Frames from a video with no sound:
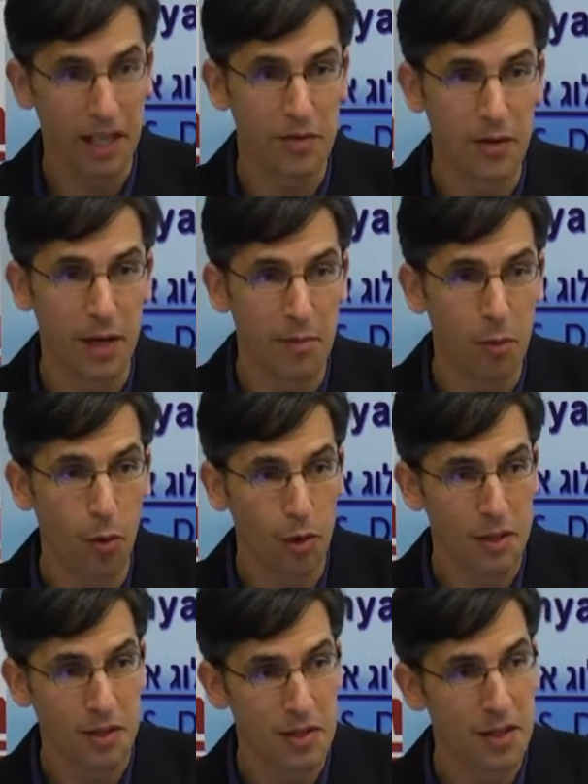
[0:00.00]
it's very
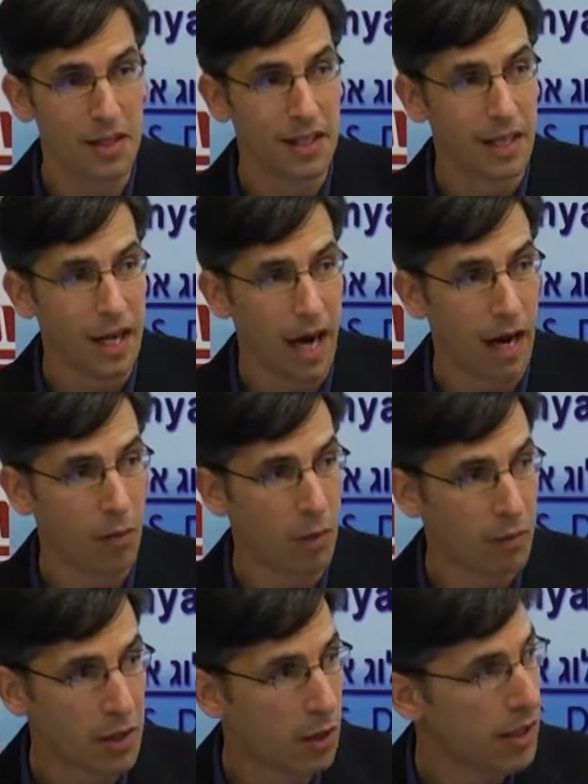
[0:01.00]
important when
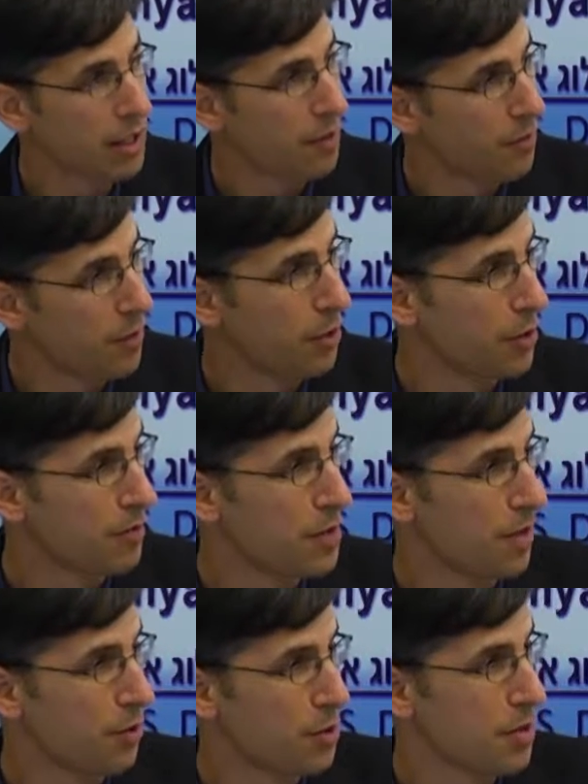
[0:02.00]
we look at the field of
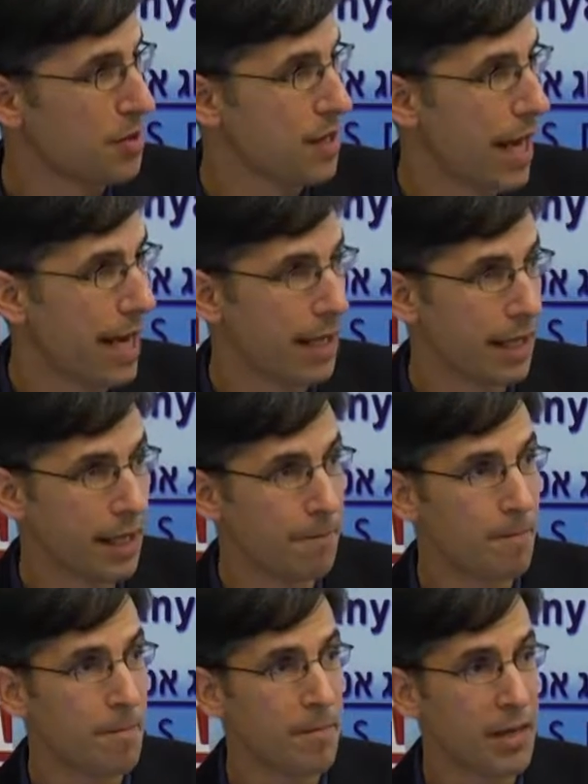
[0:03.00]
civil society,
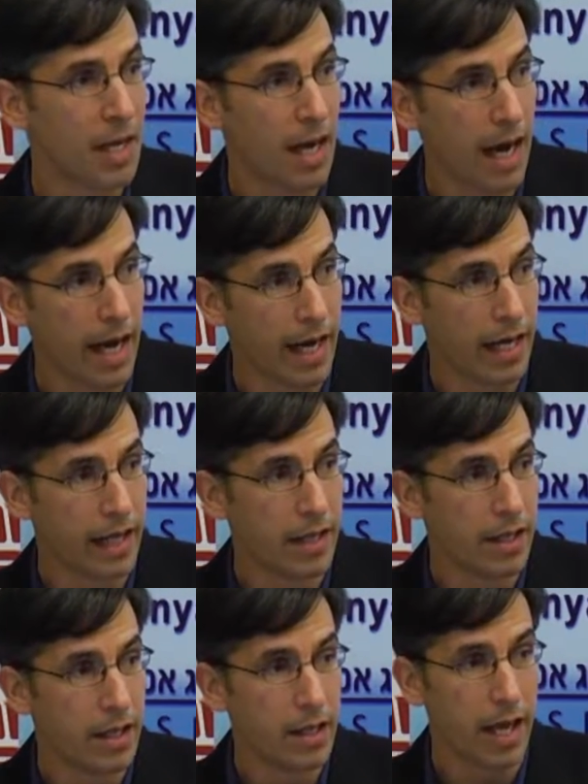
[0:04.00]
and
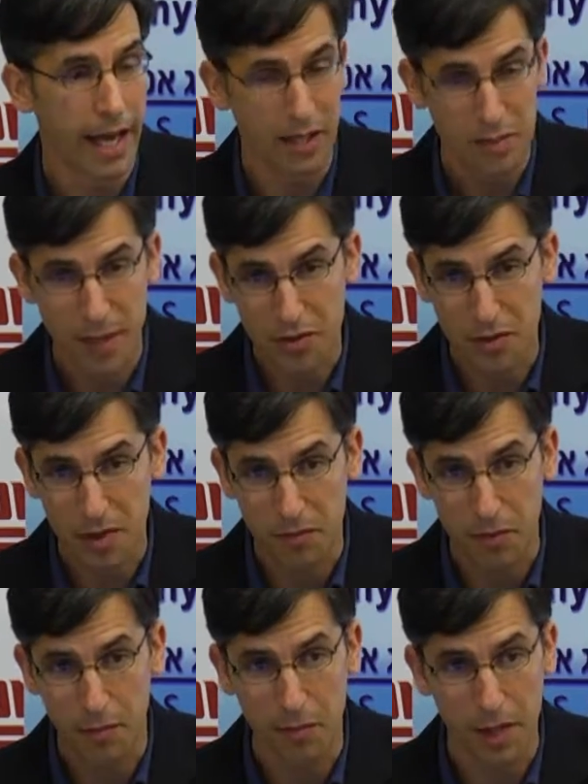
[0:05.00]
especially from